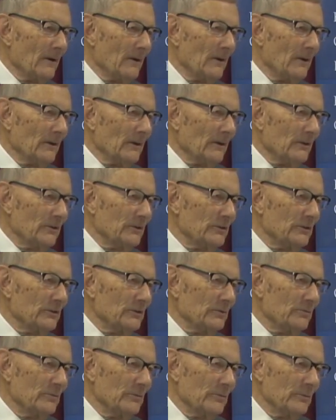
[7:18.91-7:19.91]
all
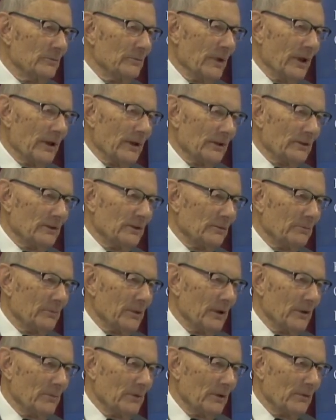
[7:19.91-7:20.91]
these medical
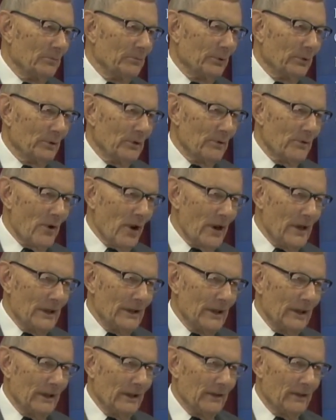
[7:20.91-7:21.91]
people
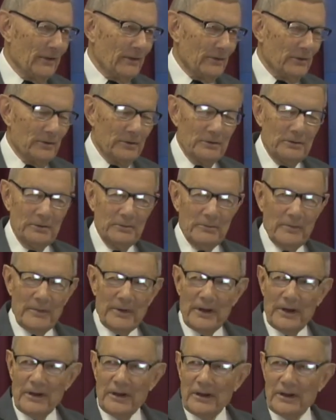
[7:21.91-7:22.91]
parading through.
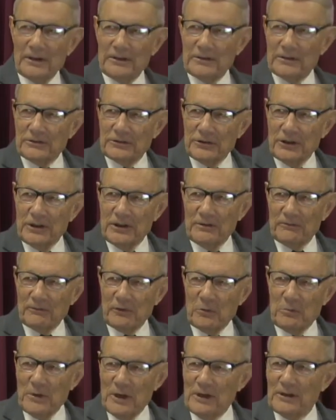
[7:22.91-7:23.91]
To see a
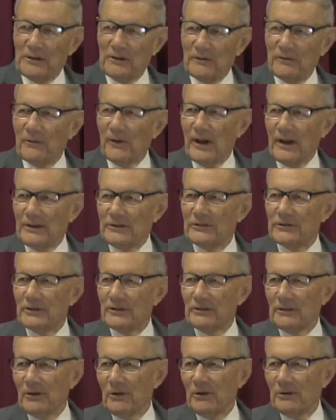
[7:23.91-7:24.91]
familiar
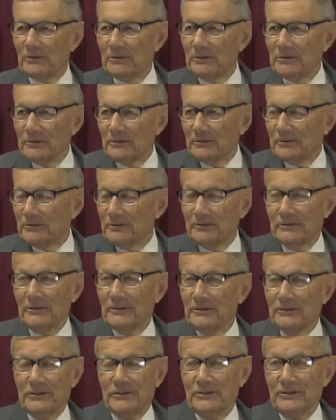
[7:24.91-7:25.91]
face
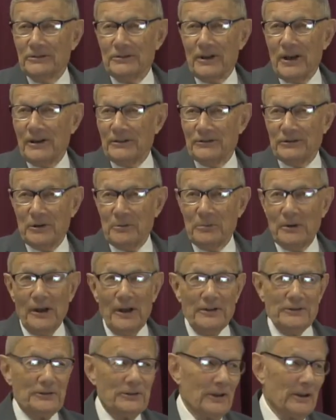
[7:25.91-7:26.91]
alone, is, that's a
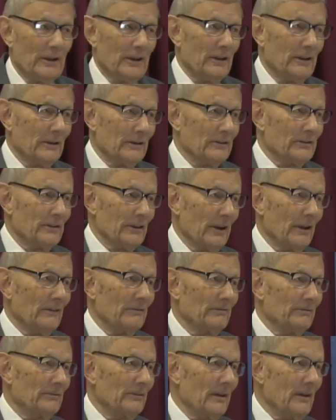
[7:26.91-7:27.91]
blessing in
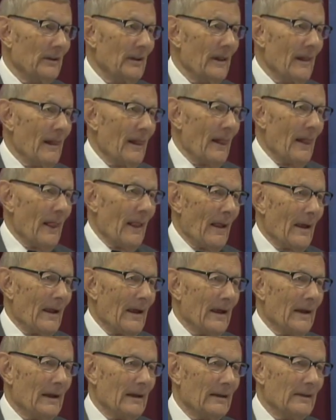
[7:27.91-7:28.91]
itself.
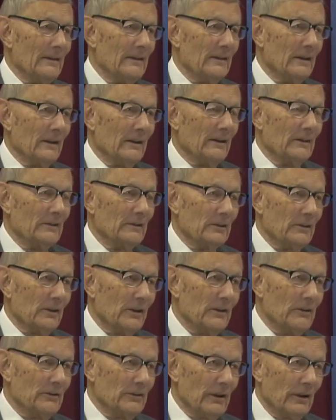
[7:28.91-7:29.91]
And uh,
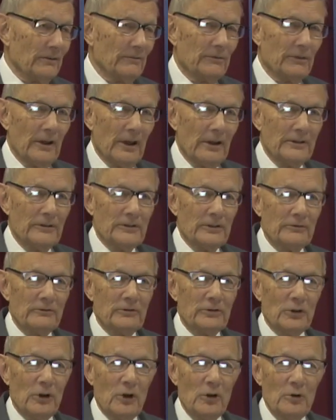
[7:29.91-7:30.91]
these are friends
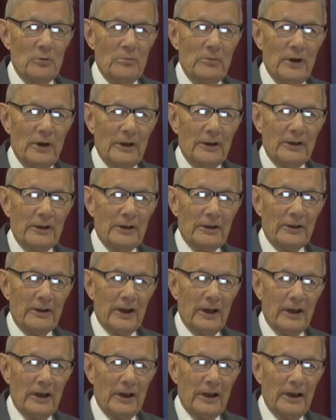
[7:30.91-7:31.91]
of Job, and
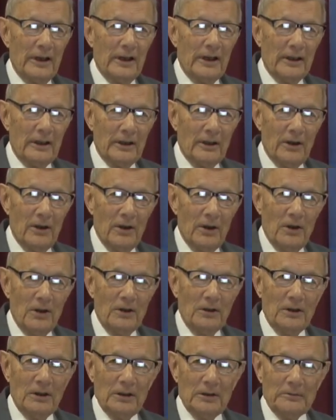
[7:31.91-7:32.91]
they are
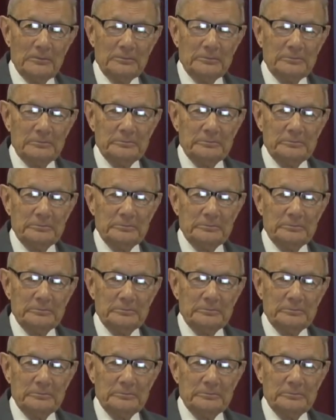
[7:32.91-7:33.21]
all